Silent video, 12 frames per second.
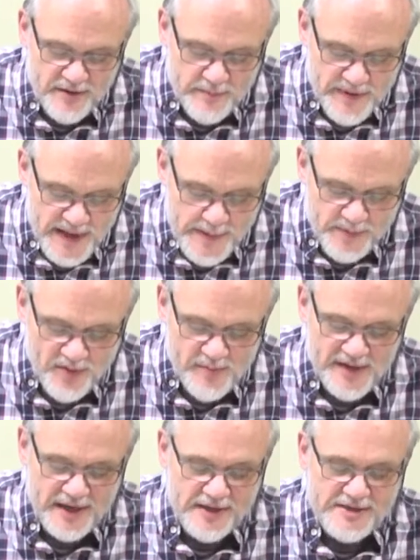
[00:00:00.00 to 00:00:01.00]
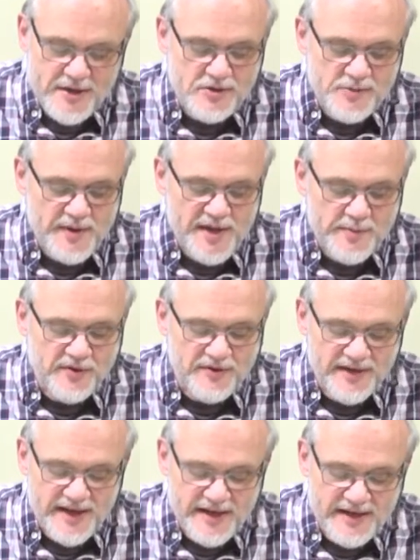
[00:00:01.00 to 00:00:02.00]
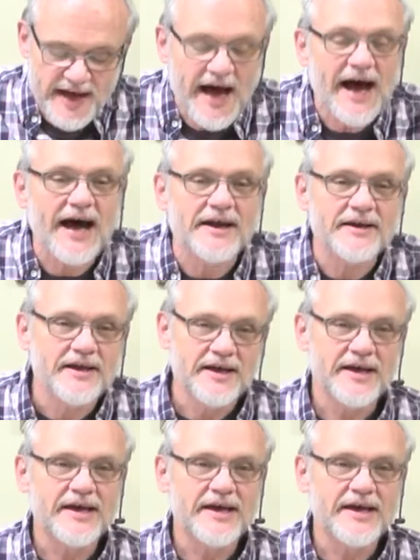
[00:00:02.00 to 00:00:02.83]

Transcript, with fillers: the people because those people need God.